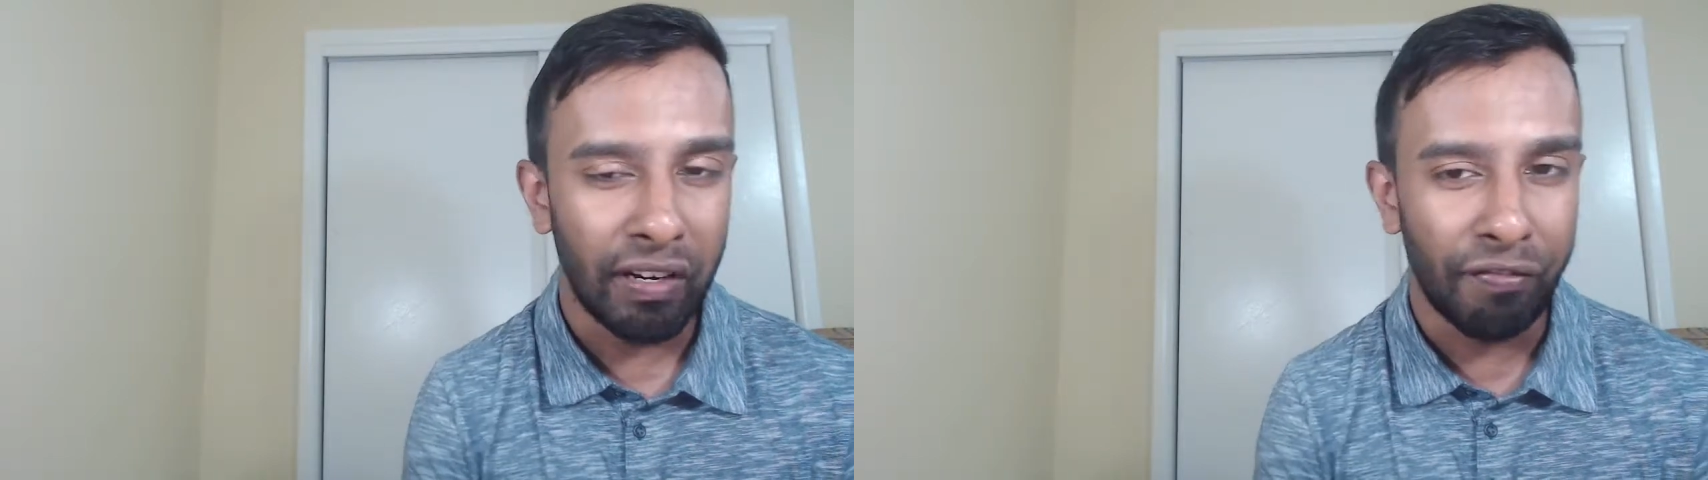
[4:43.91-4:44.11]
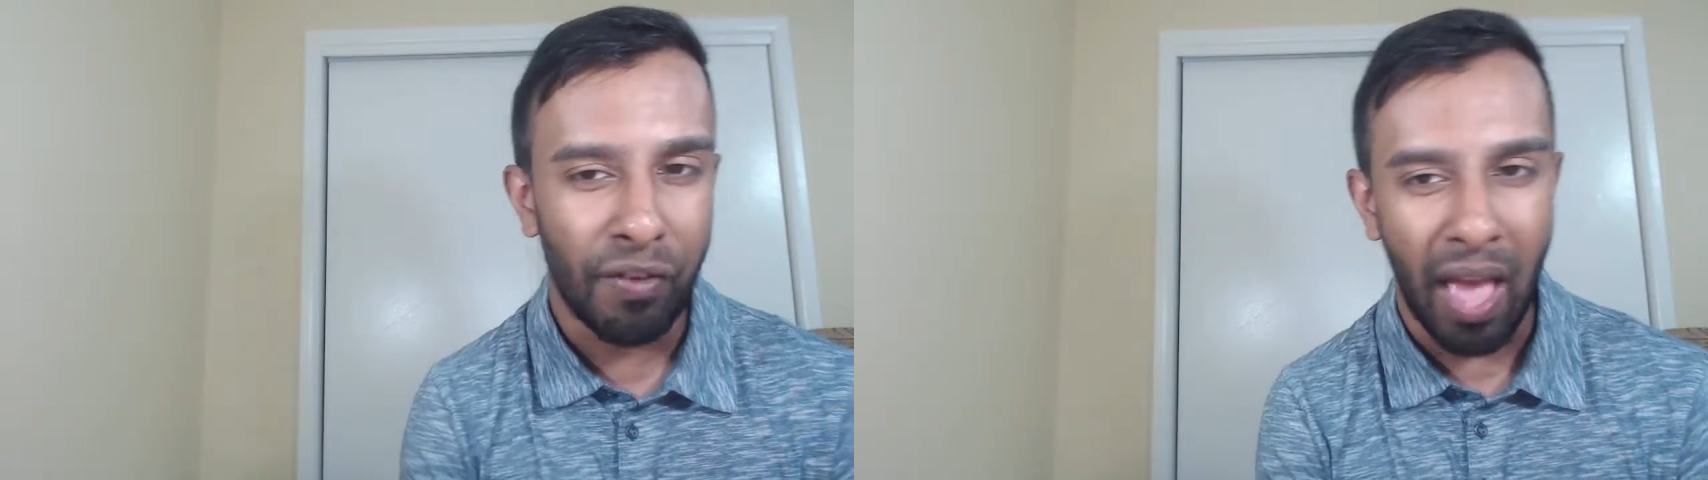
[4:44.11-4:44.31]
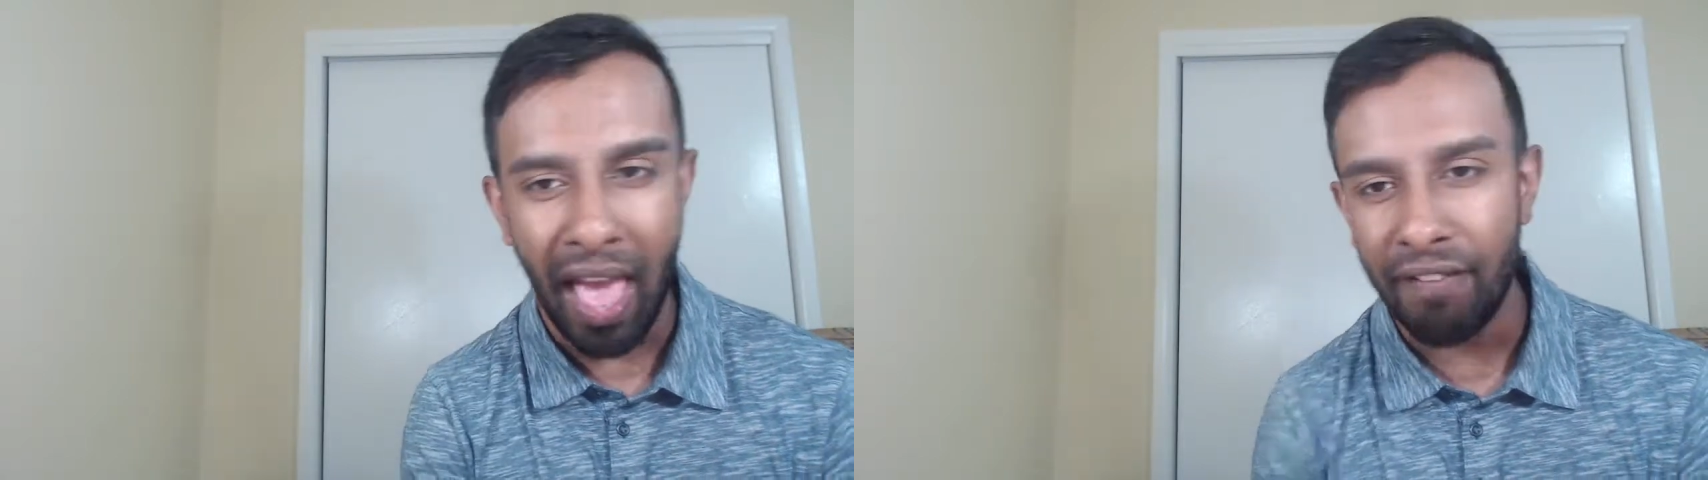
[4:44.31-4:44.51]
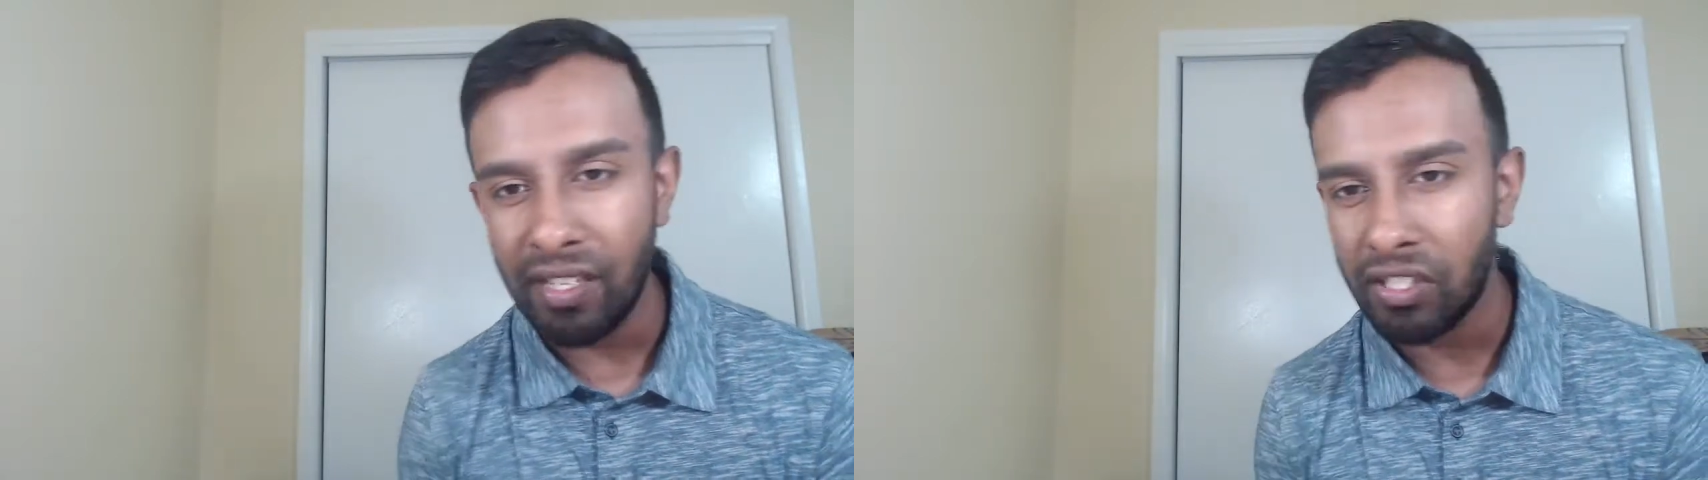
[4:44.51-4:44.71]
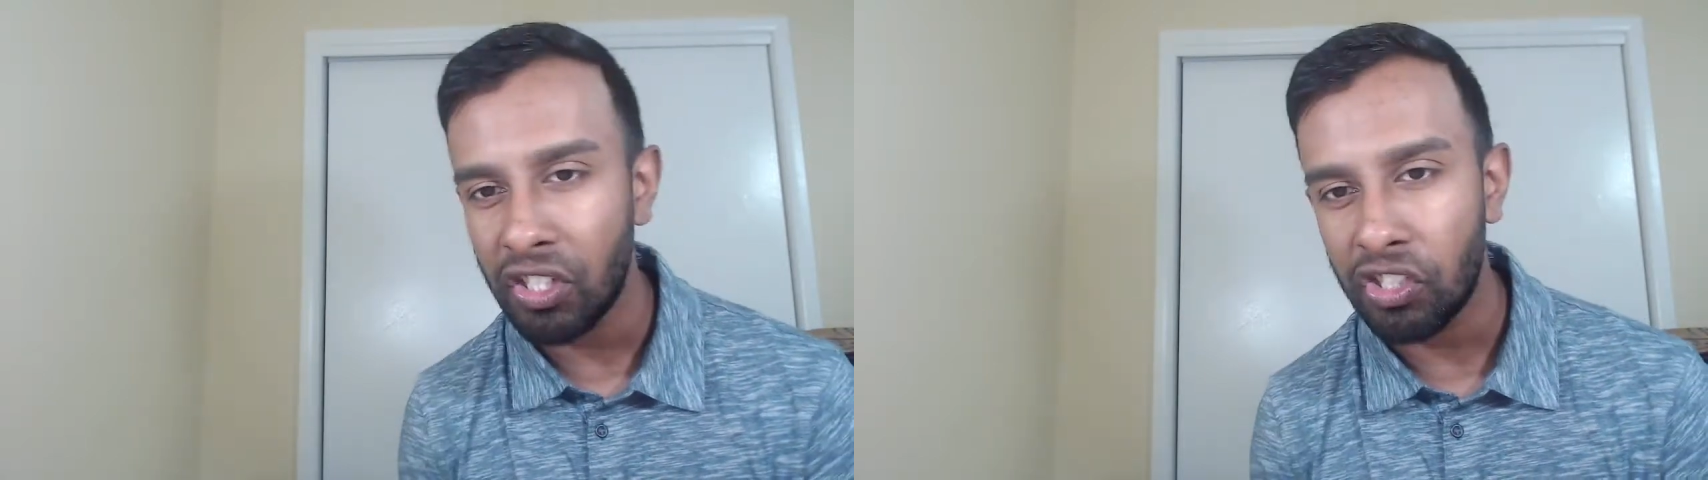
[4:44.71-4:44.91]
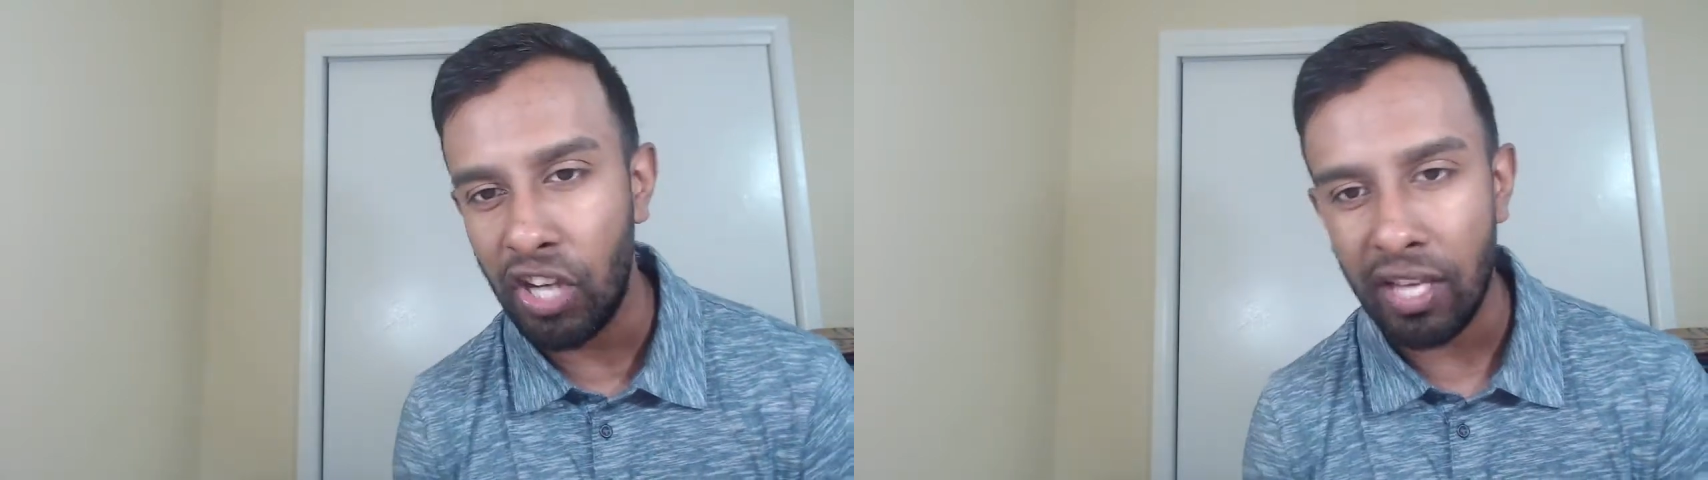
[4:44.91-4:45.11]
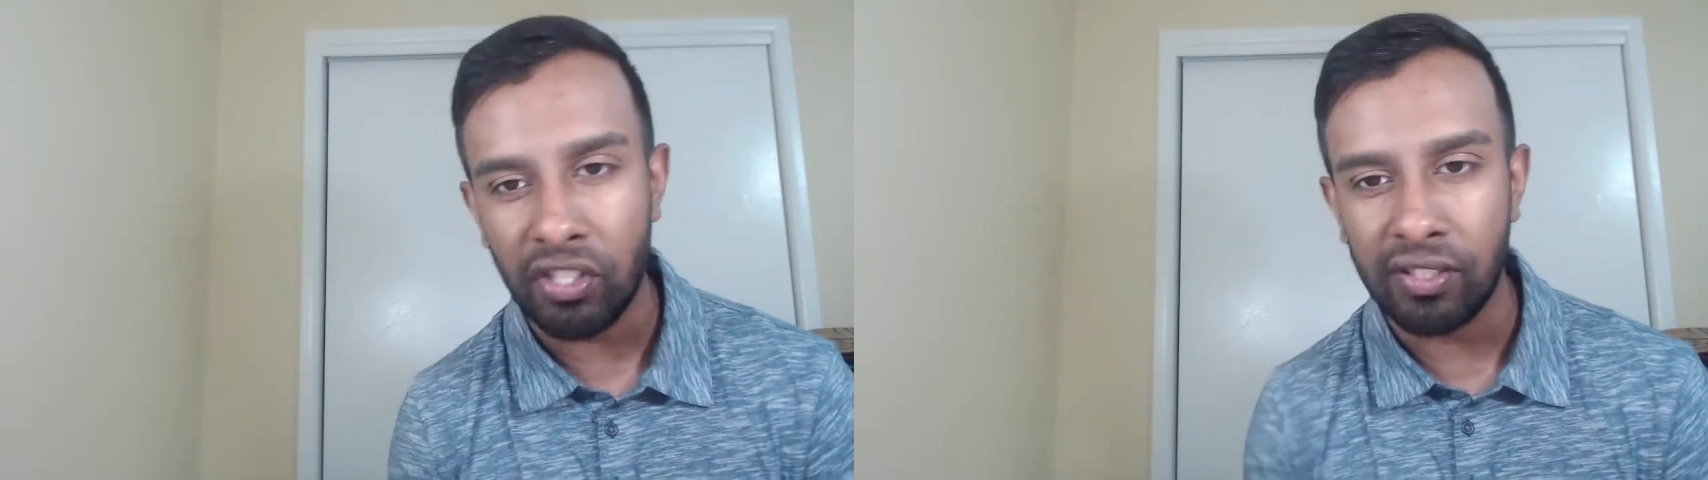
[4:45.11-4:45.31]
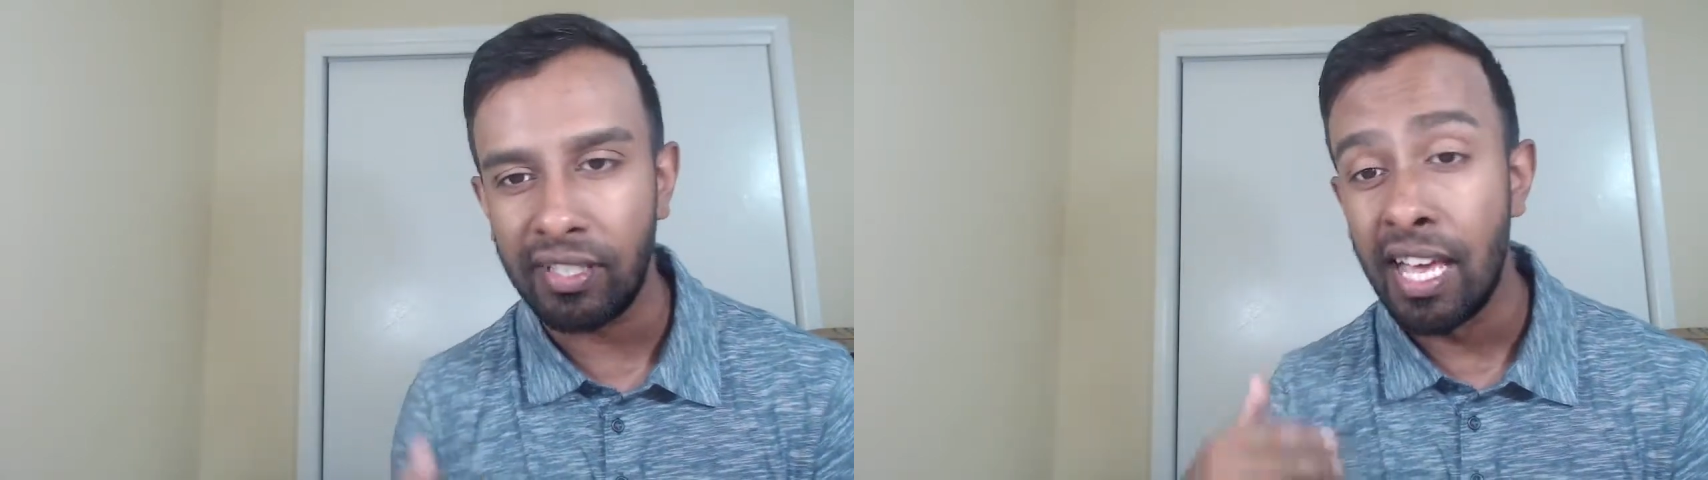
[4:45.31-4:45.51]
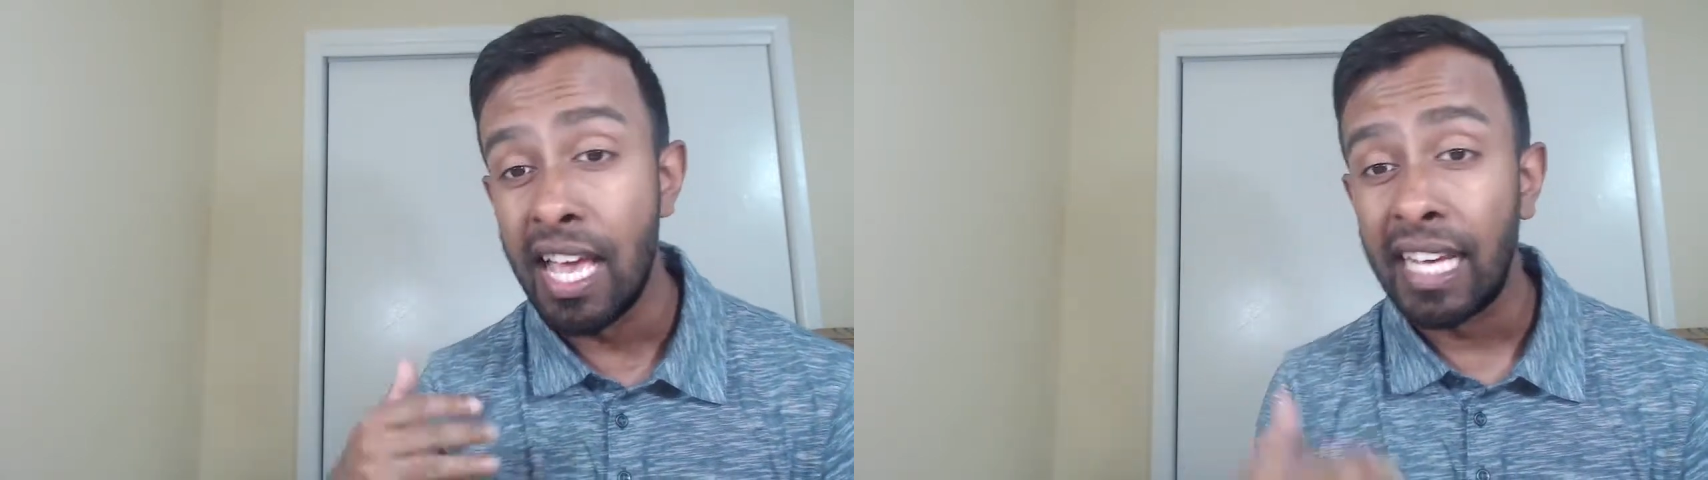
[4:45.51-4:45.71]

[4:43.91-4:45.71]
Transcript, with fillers: If you have any suggestion,